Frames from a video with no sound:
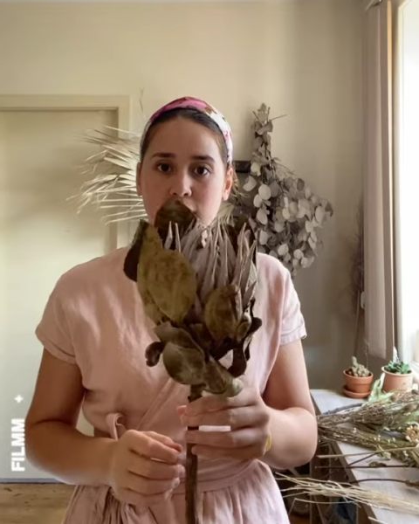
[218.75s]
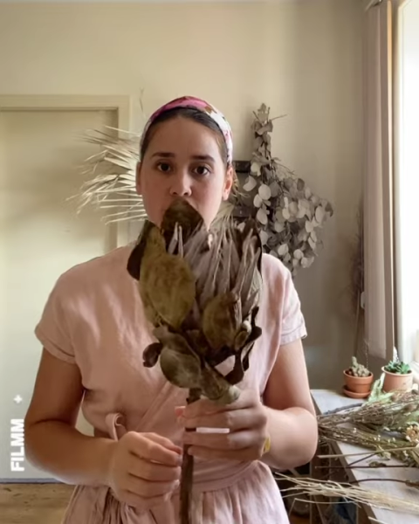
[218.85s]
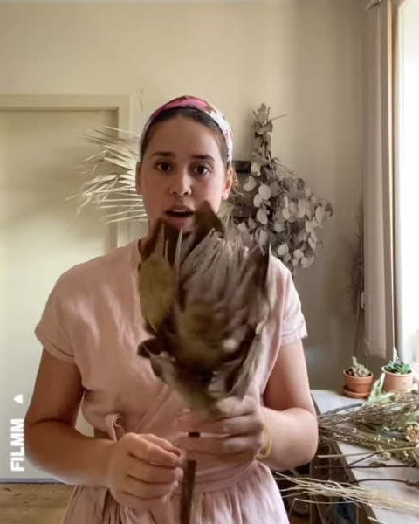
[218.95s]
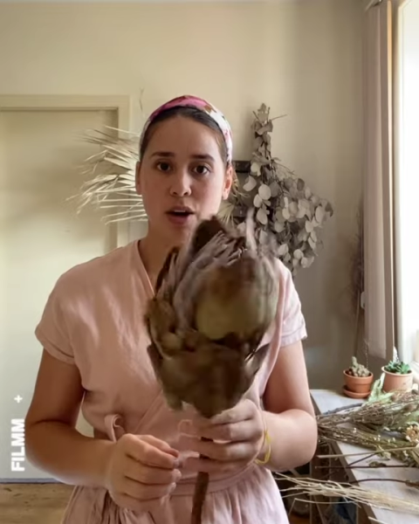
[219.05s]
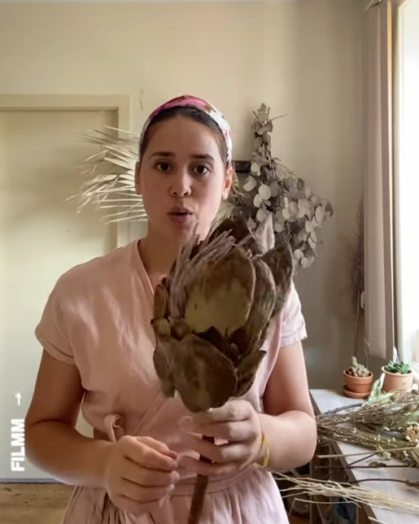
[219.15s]

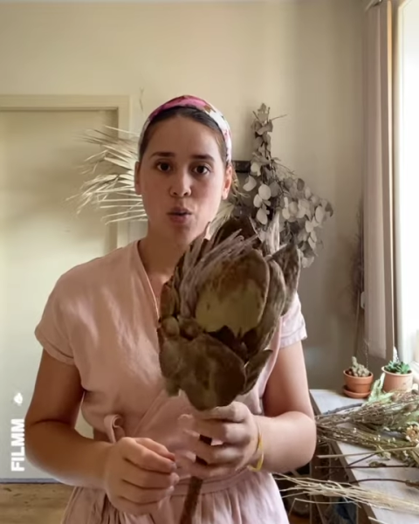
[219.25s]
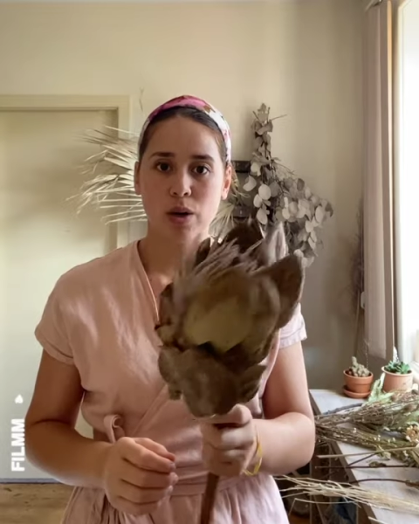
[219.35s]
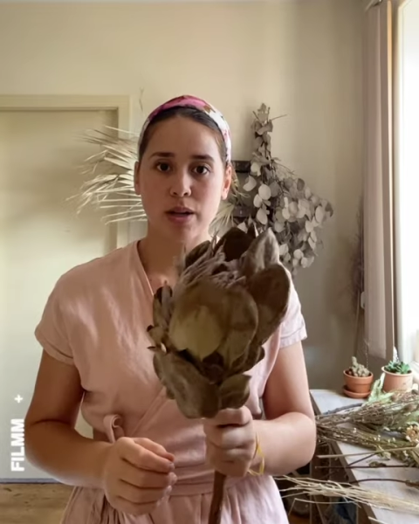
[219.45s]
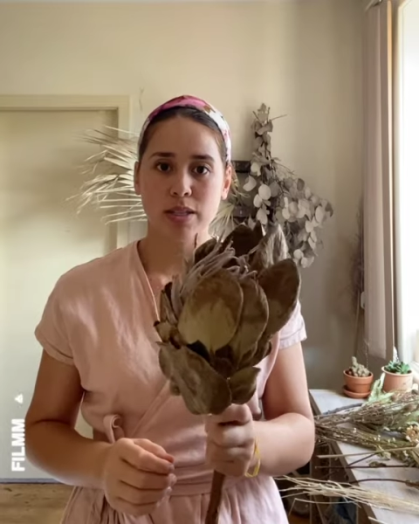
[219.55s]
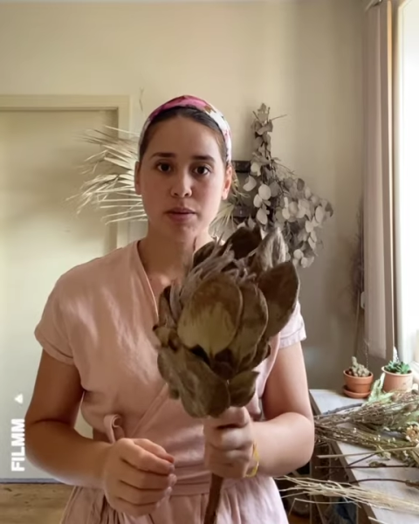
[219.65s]
I don't want
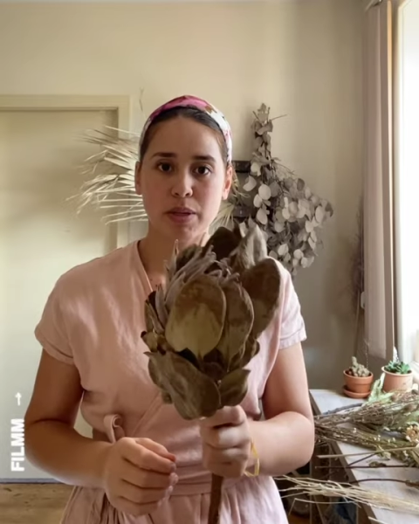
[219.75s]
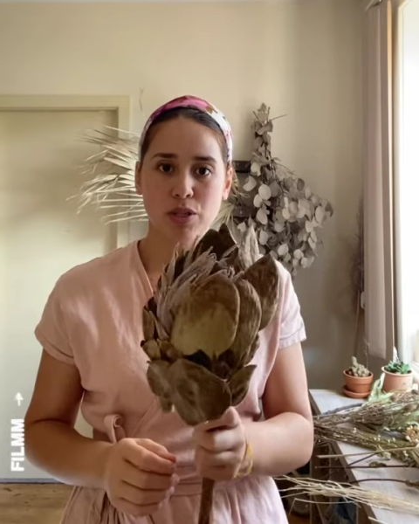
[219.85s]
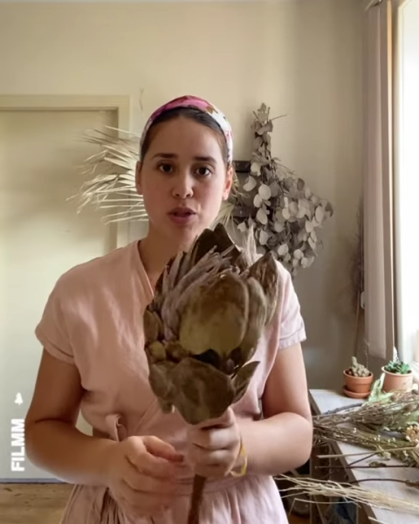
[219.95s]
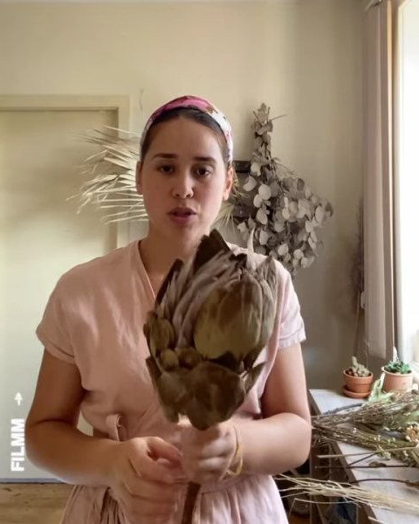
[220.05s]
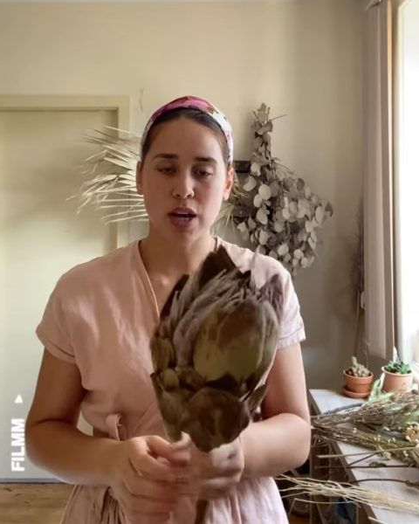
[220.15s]
it to be
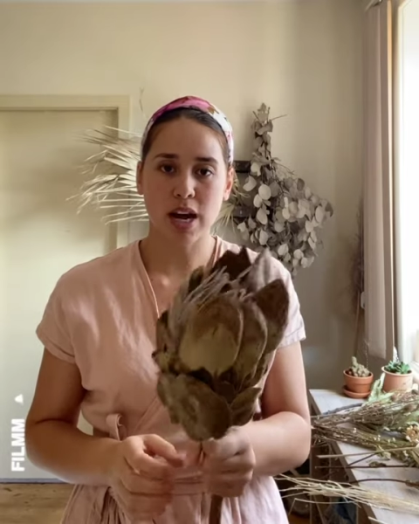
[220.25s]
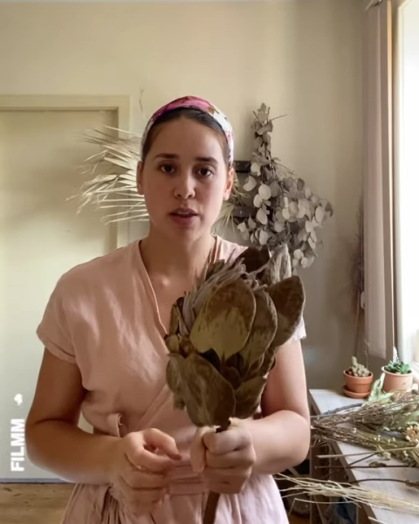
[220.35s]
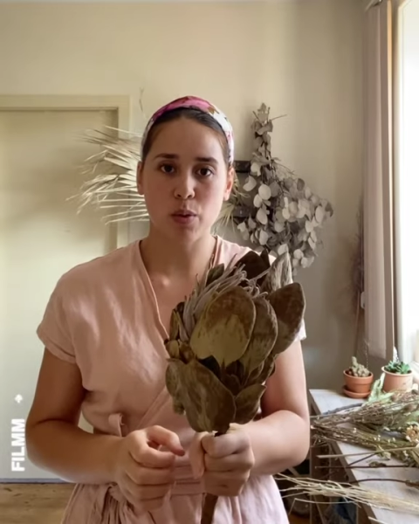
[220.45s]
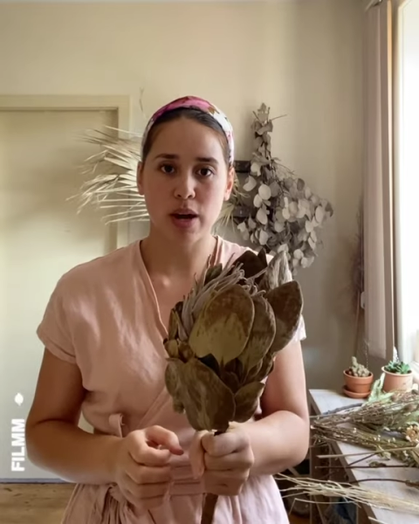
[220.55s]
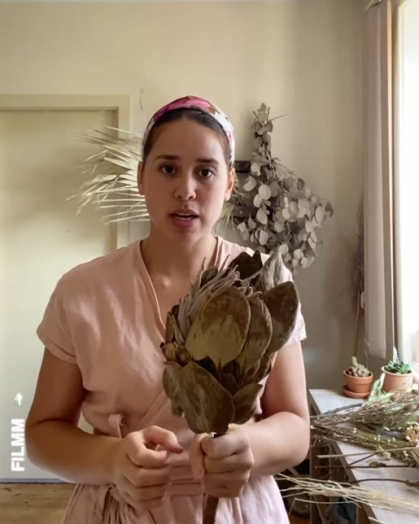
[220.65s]
too tight,
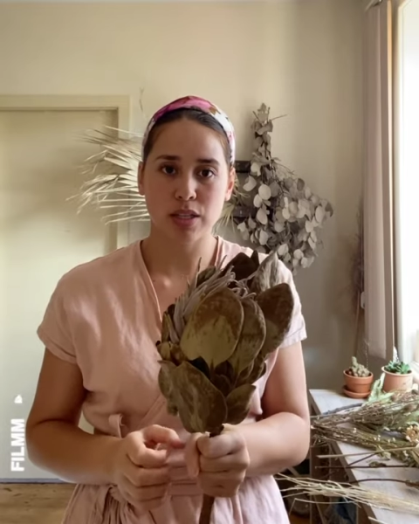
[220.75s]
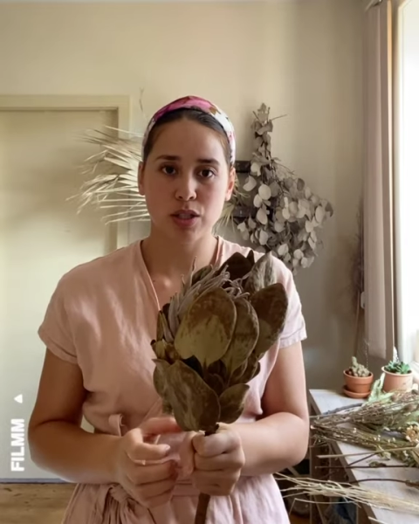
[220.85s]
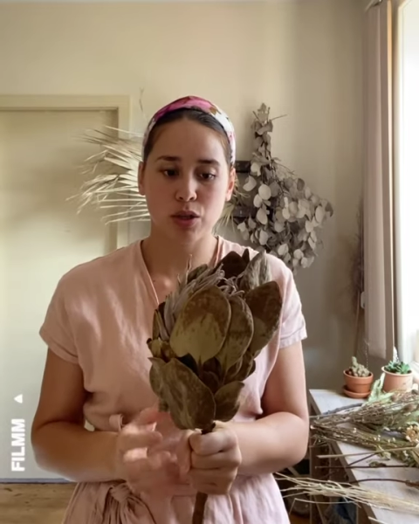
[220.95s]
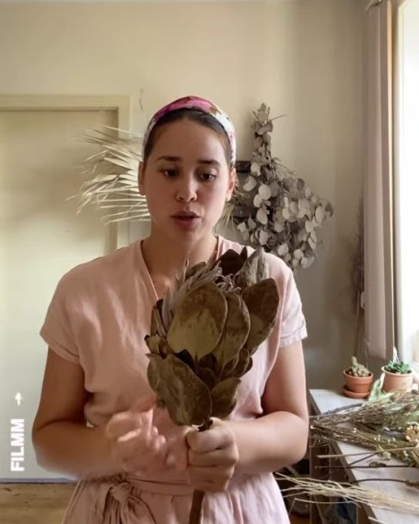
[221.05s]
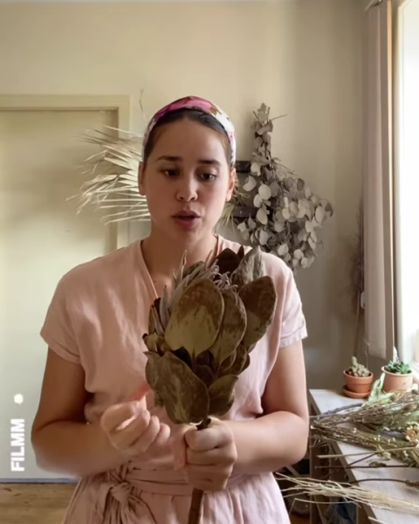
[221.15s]
otherwise
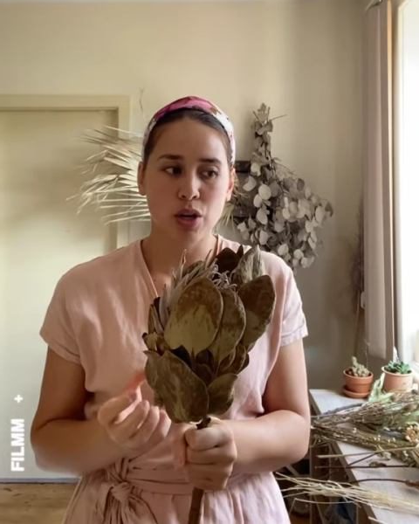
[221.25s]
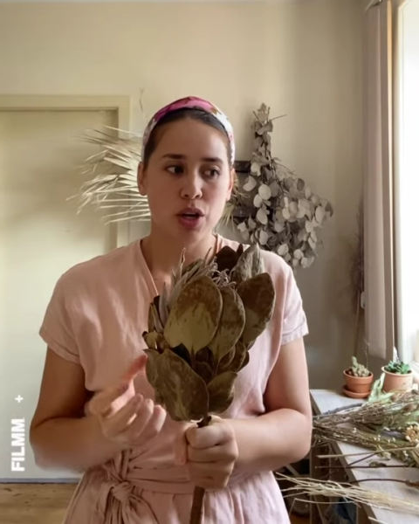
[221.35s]
you're,